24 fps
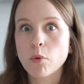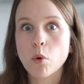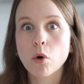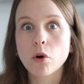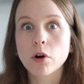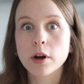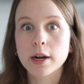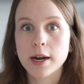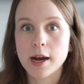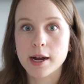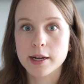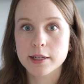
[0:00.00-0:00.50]

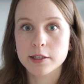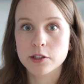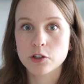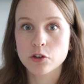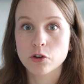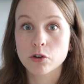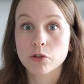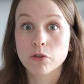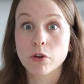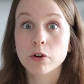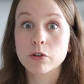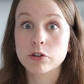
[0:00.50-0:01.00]
organize
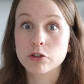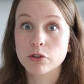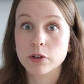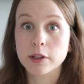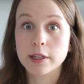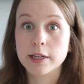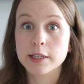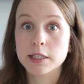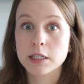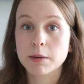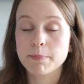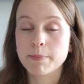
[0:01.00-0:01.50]
your grocery
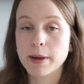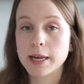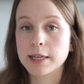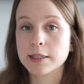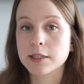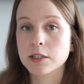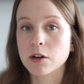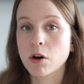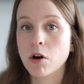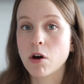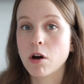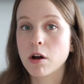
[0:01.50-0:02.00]
list
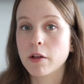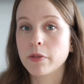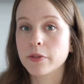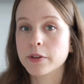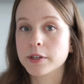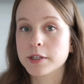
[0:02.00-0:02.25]
based on